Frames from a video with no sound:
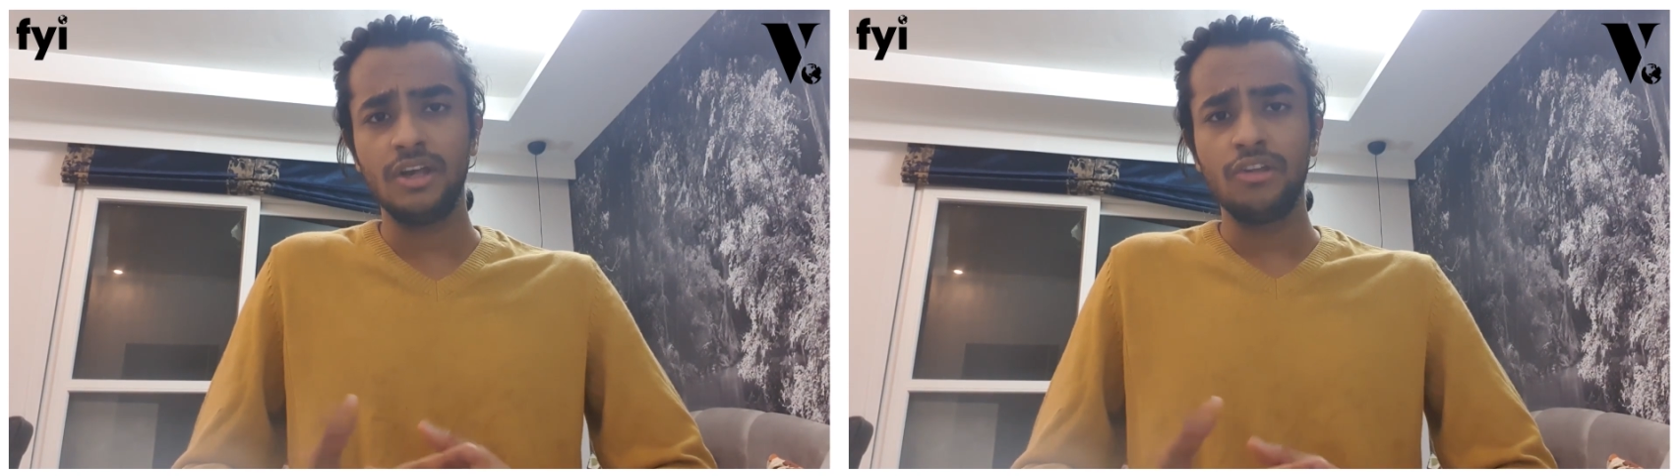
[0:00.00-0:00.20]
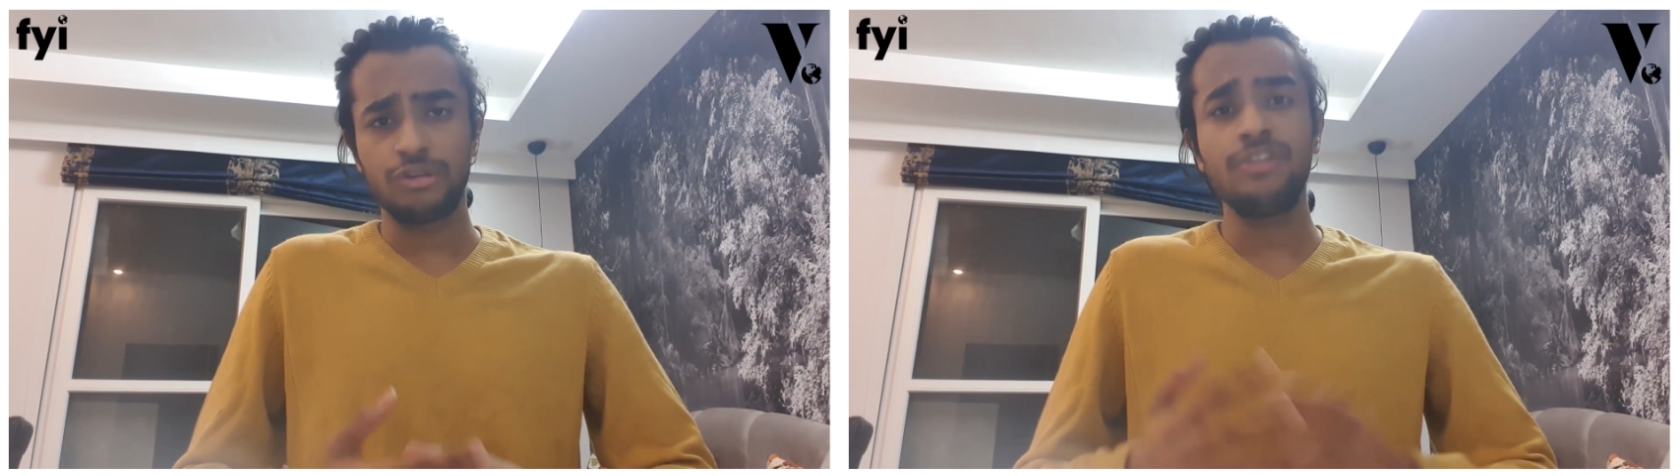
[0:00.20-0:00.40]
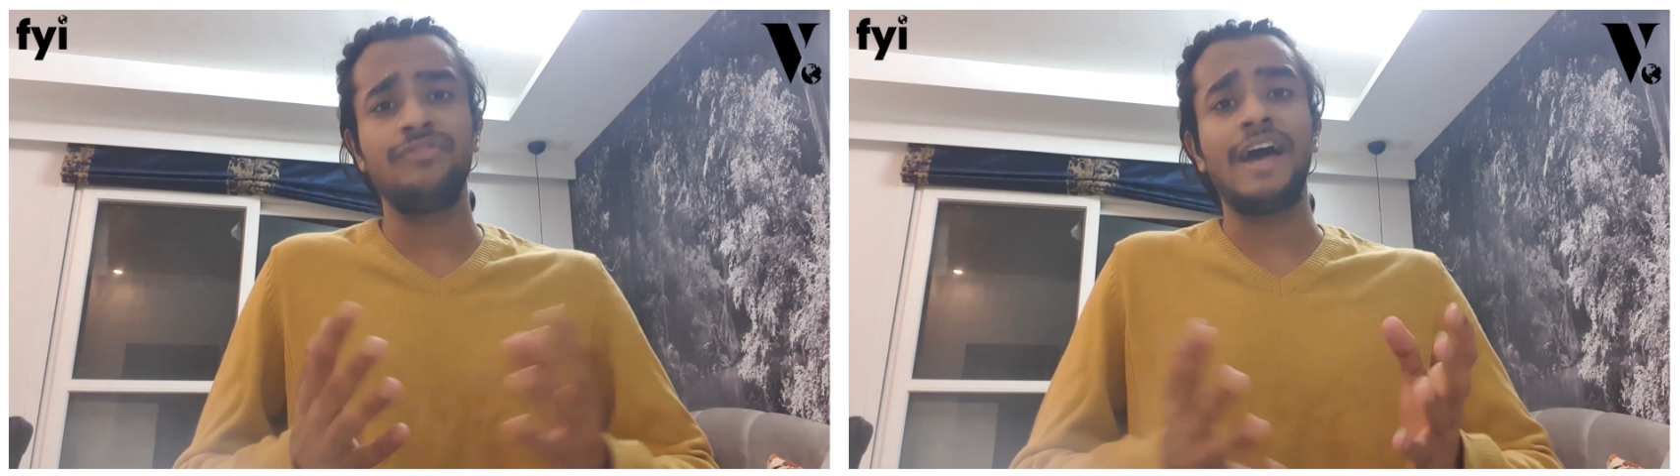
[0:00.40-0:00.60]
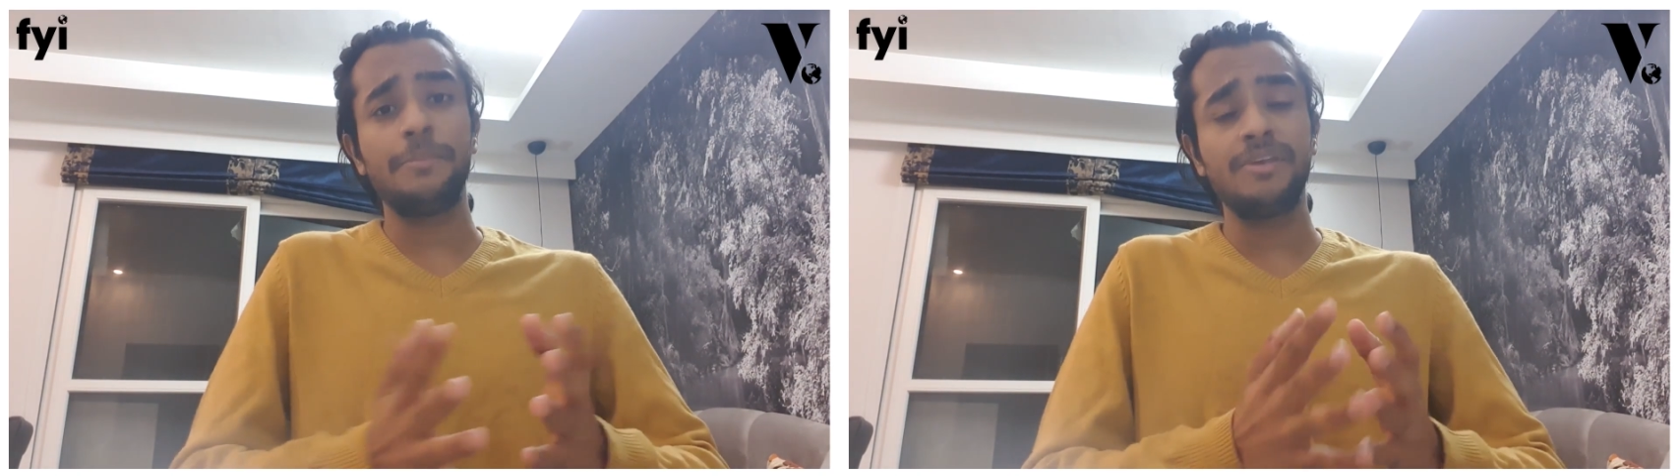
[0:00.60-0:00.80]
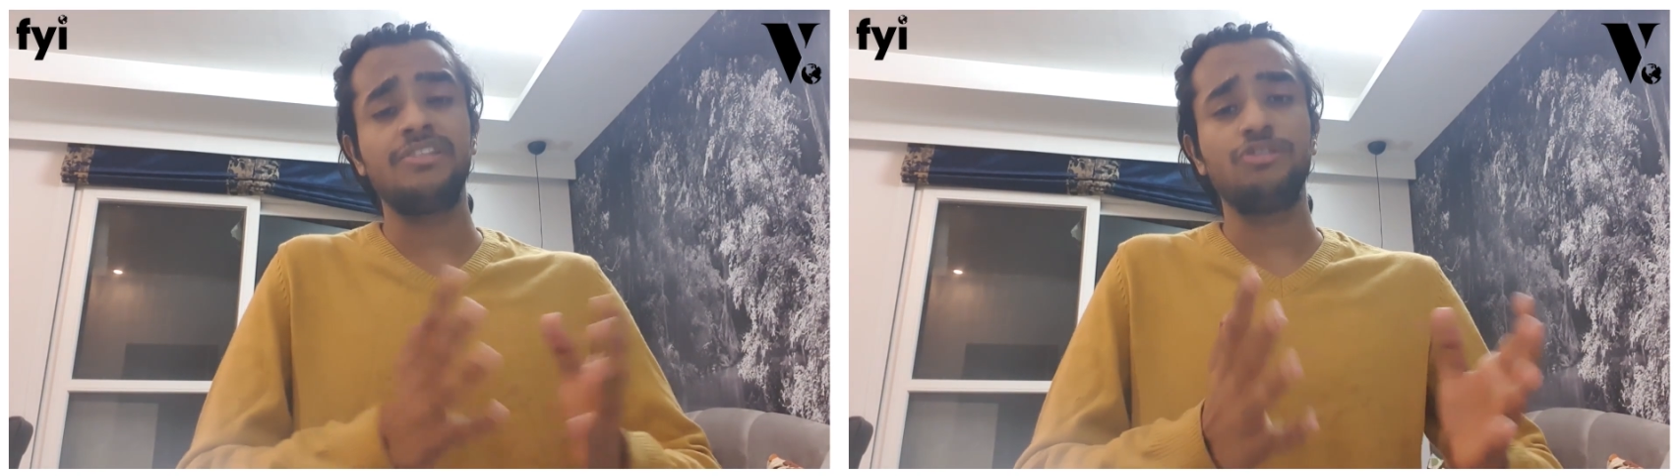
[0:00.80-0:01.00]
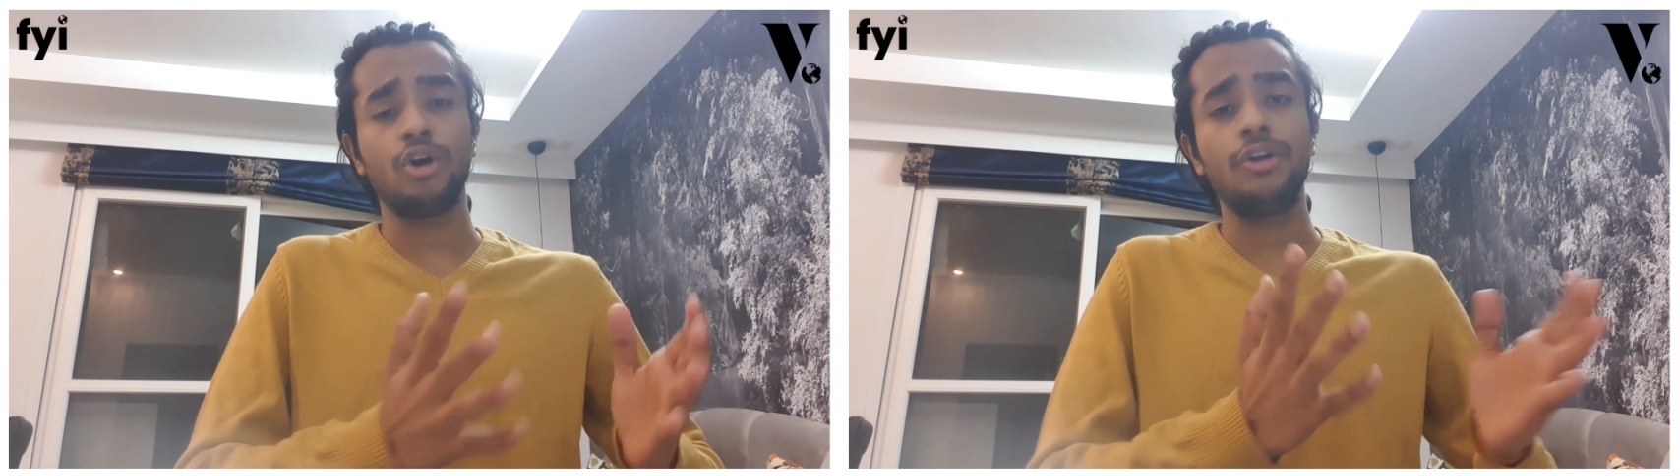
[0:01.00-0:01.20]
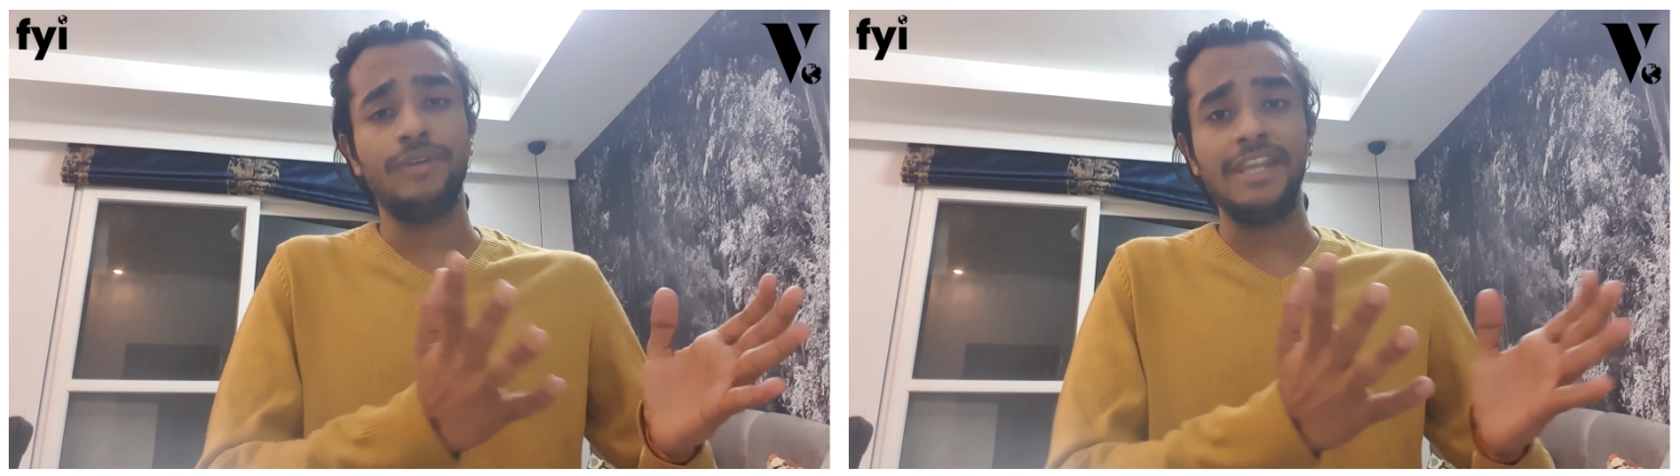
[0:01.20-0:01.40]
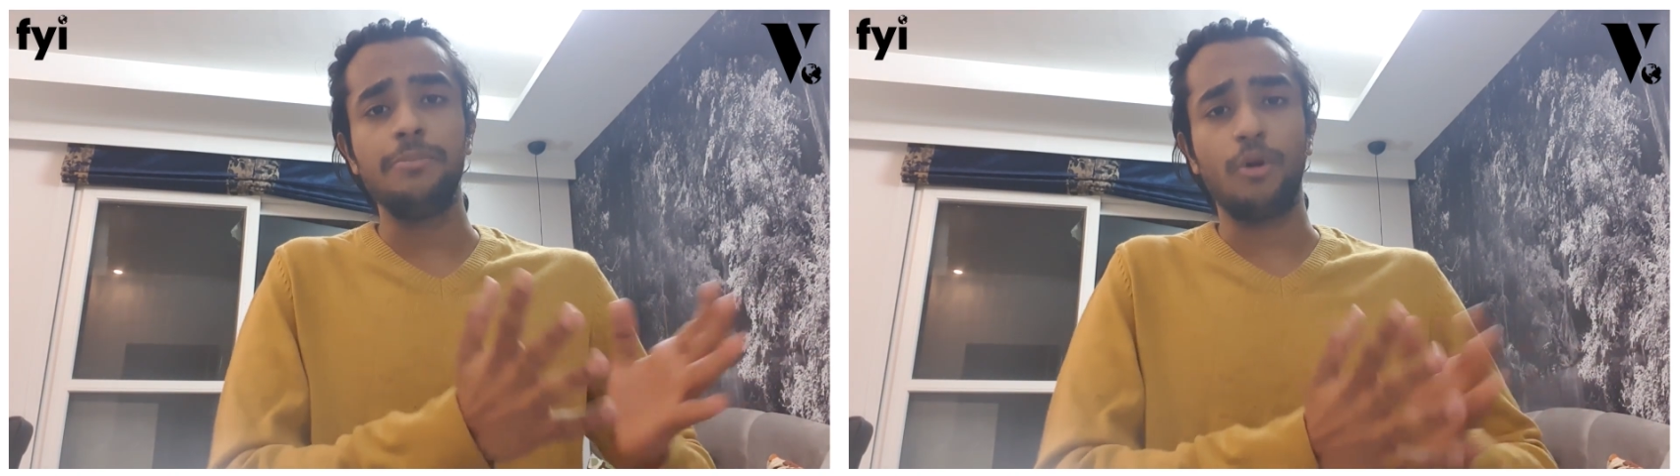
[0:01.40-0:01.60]
So his fan base is not
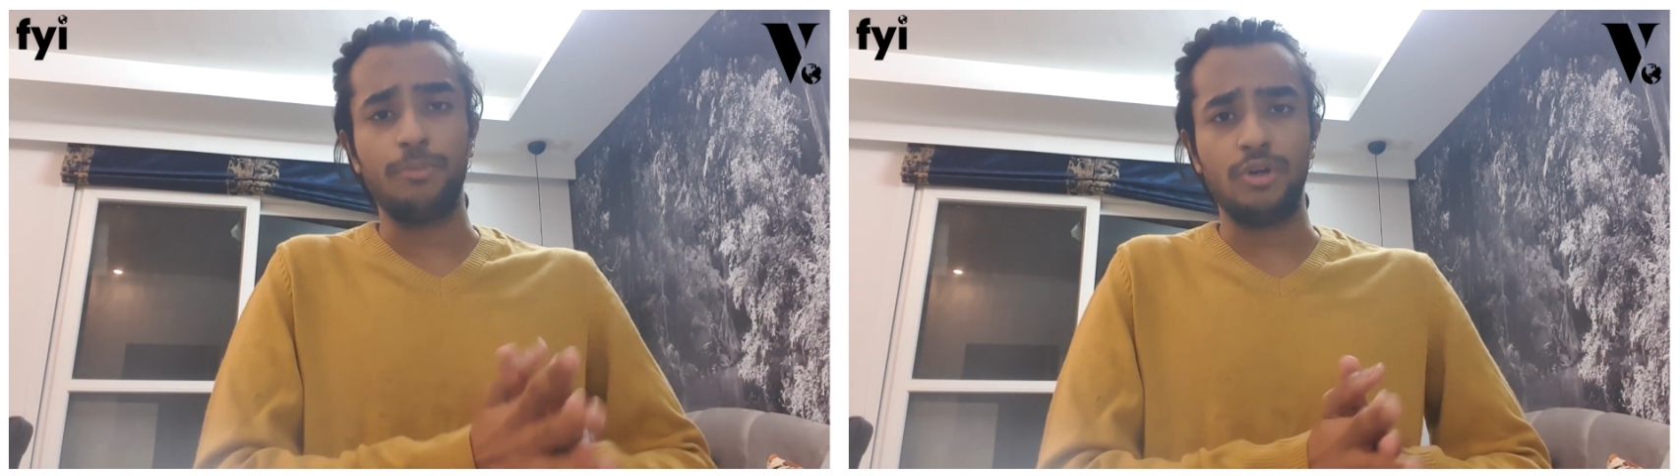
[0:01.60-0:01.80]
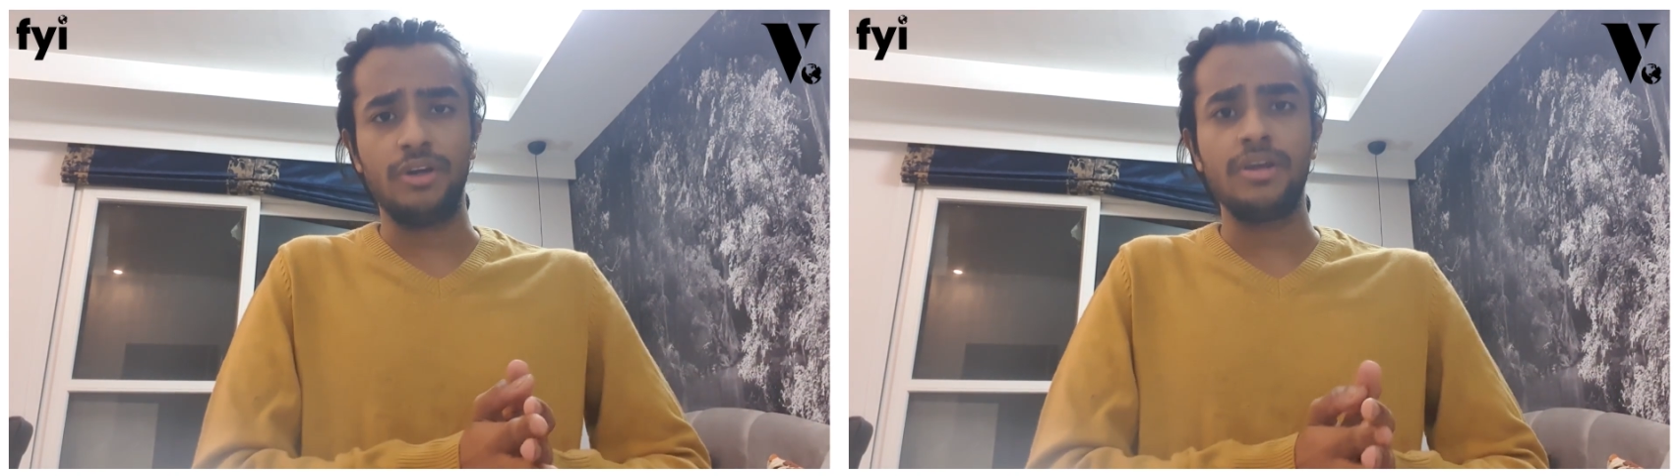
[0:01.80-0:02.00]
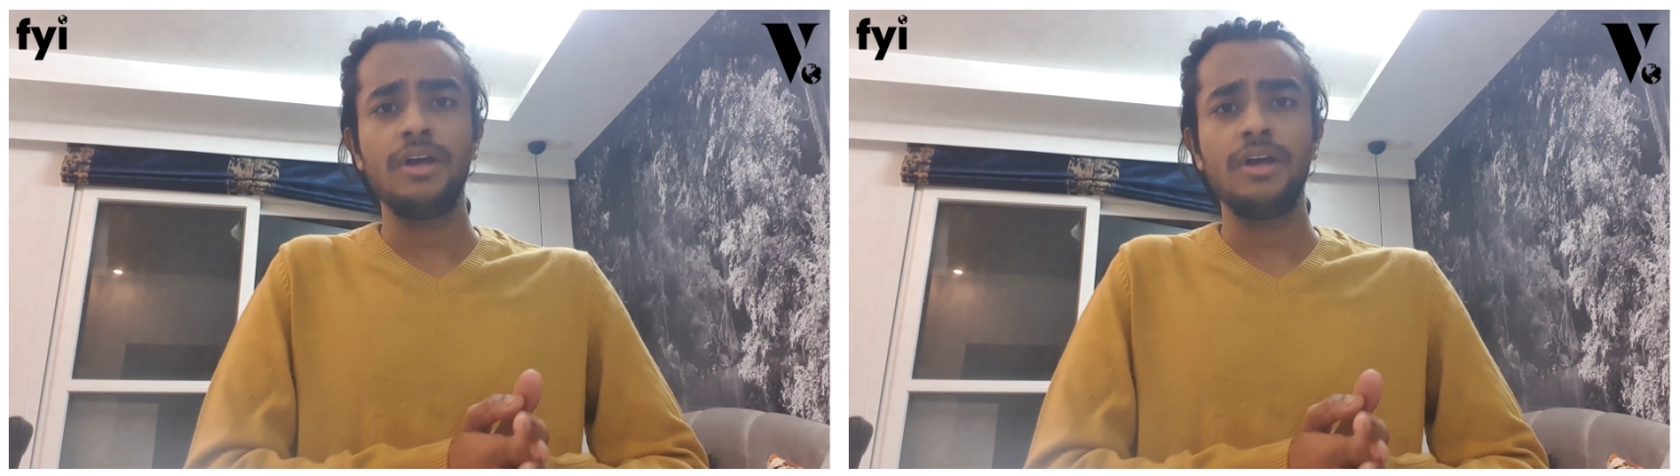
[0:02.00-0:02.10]
very popular.